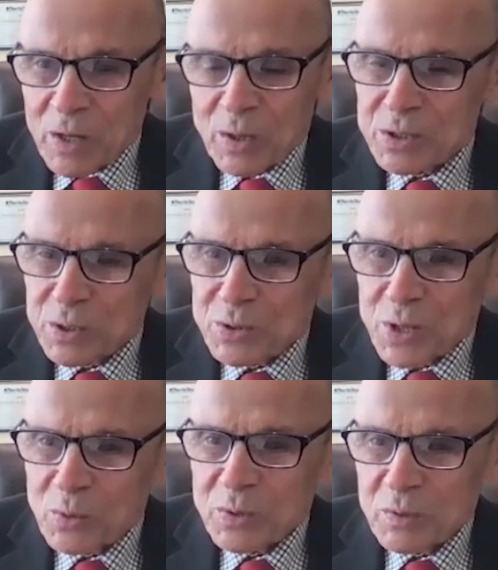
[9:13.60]
because there's
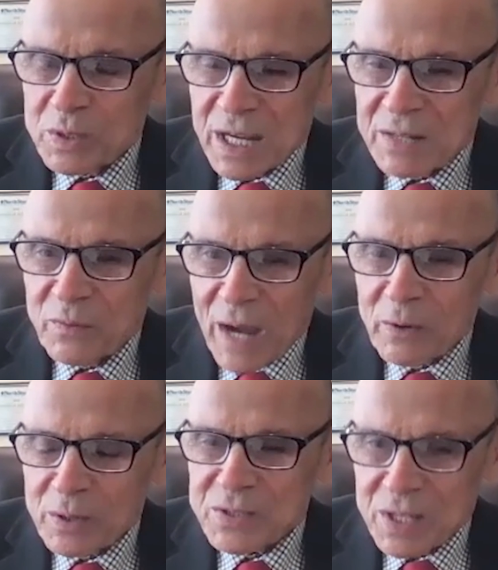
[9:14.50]
no dead
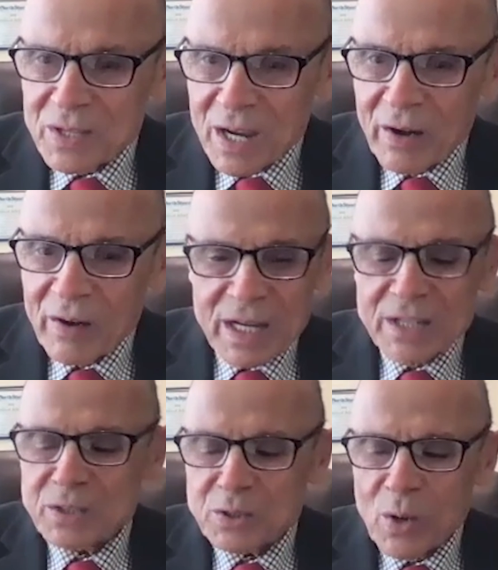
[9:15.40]
virus in there.
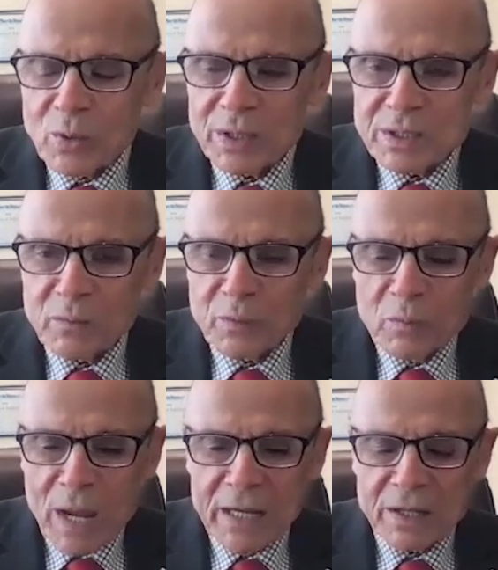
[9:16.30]
It's a totally
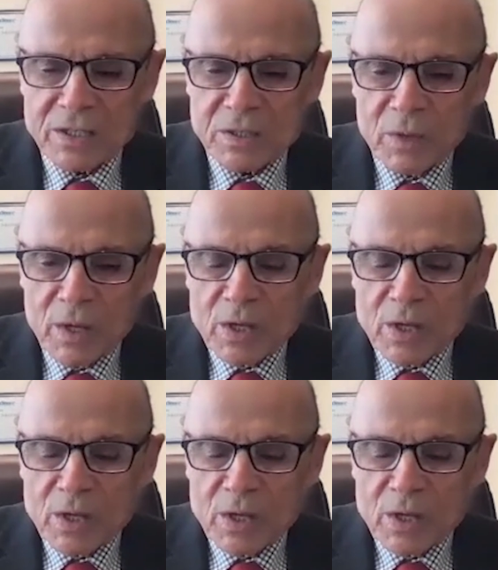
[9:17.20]
different mechanism.